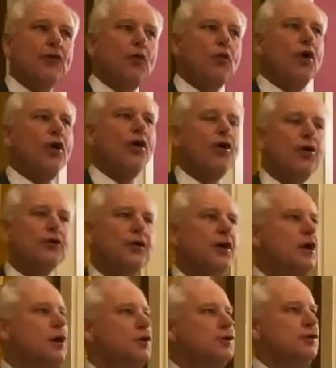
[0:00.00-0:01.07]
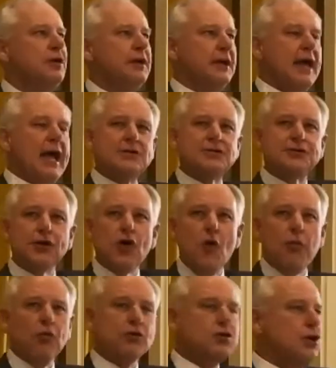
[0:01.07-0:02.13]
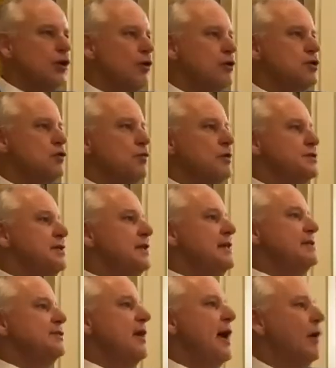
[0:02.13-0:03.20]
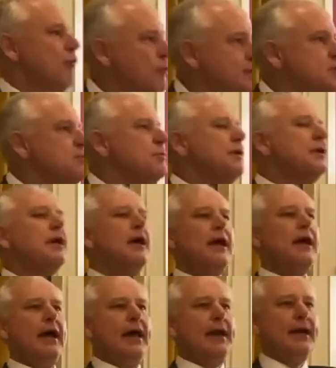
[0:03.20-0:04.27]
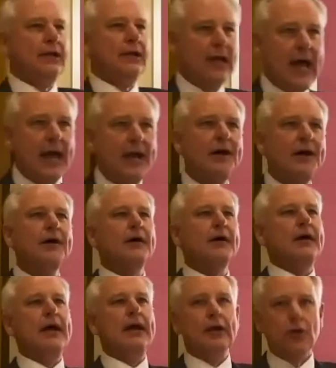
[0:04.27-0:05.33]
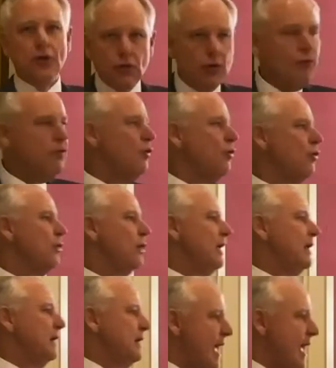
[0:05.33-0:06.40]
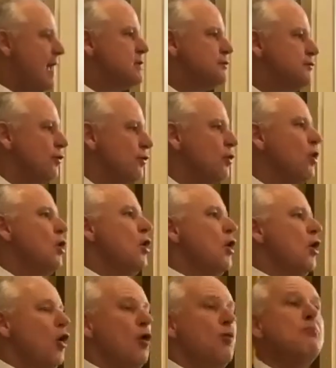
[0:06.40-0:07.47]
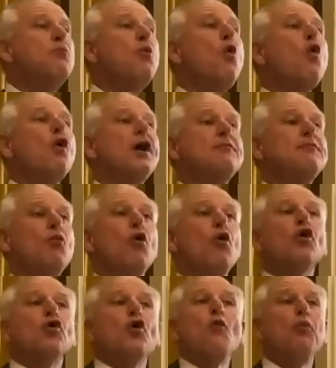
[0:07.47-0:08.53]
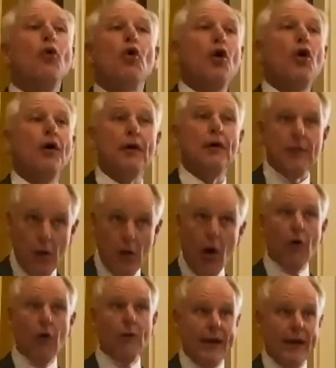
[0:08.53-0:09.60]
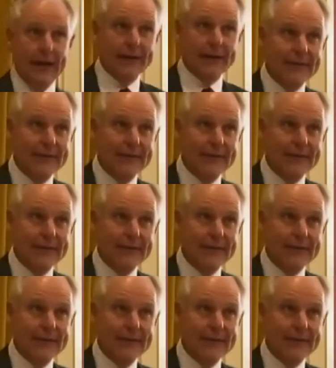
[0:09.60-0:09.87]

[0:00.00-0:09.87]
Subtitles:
the world to engage the global church when cities like Richmond and Atlanta and Louisville and Nashville are more and more global already.